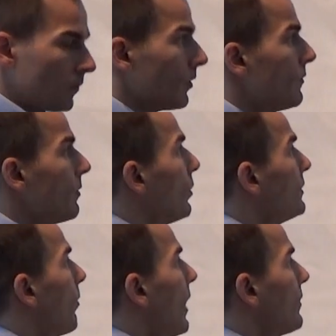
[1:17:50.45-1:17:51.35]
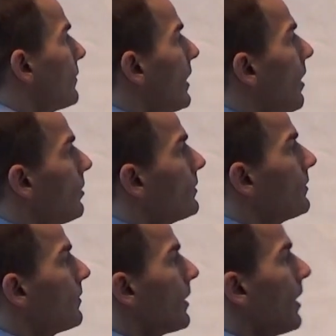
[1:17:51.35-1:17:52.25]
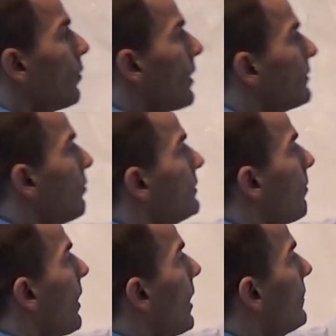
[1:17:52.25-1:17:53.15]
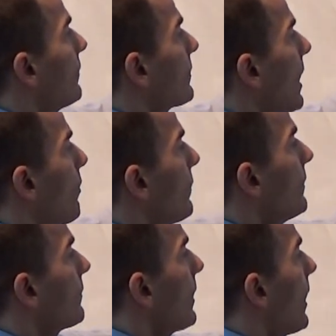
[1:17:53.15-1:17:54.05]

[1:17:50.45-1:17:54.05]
So if you multiply this out, we have to multiply this guy with this